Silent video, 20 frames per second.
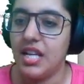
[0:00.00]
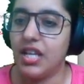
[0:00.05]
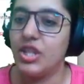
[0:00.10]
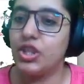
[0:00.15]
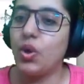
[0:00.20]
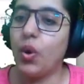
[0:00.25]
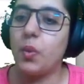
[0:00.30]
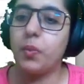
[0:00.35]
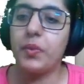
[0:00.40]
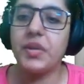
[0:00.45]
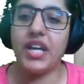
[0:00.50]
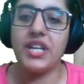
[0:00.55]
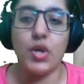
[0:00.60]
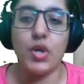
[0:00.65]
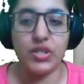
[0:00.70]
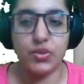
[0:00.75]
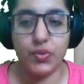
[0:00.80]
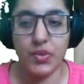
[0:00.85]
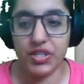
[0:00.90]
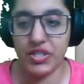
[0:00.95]
No, we are
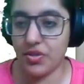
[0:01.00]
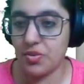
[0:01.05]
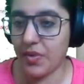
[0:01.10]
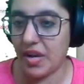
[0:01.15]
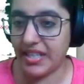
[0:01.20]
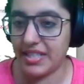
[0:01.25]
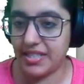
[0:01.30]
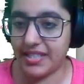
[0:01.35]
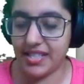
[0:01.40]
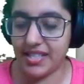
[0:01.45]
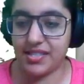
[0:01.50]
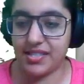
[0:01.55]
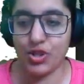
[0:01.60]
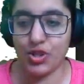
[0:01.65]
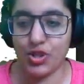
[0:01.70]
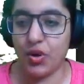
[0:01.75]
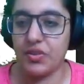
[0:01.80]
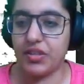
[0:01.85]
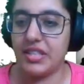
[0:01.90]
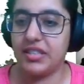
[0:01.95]
not going to write our
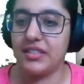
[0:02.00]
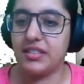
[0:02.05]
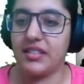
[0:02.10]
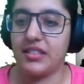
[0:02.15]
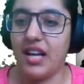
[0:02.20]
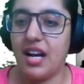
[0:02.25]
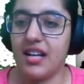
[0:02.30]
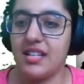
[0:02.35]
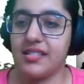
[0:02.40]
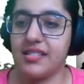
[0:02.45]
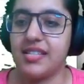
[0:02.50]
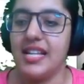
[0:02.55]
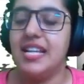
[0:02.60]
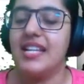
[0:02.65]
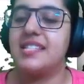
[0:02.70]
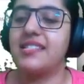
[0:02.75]
story in the class.